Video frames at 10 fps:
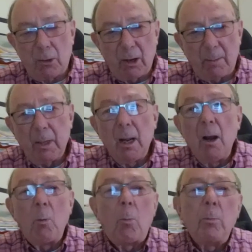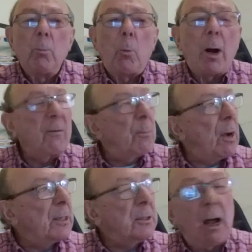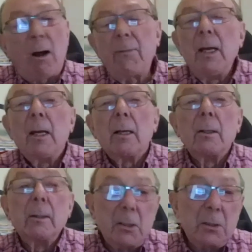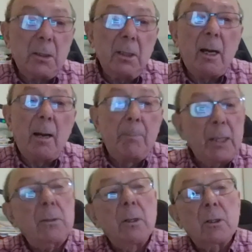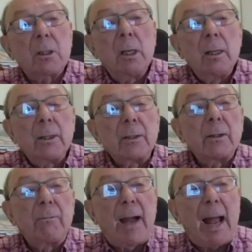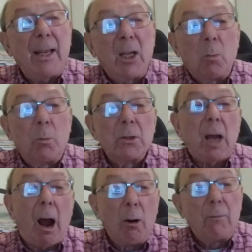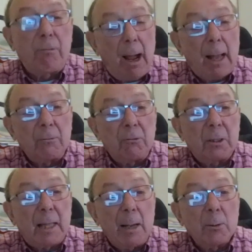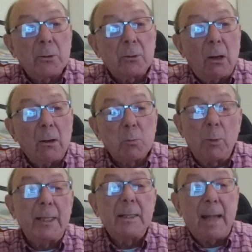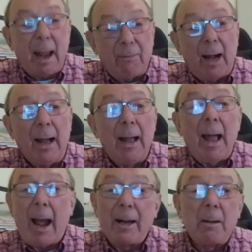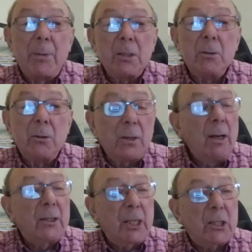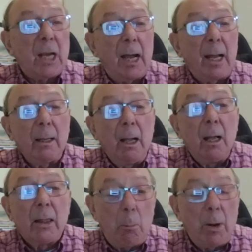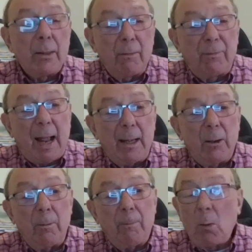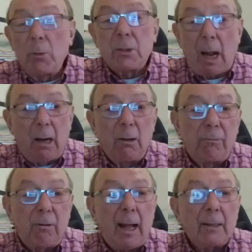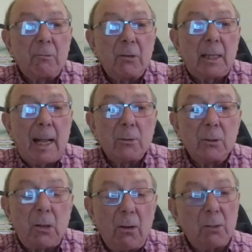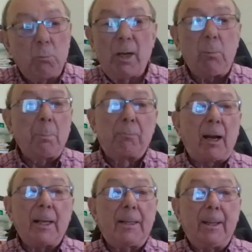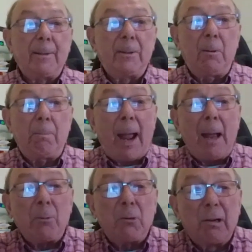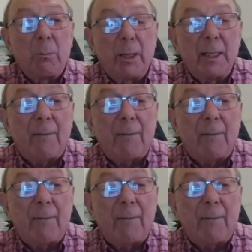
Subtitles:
time one of my staff listed a business that the value was over $100,000. We've never had a business to sell that where the value was over $100,000. We were breaking a new boundary. We'd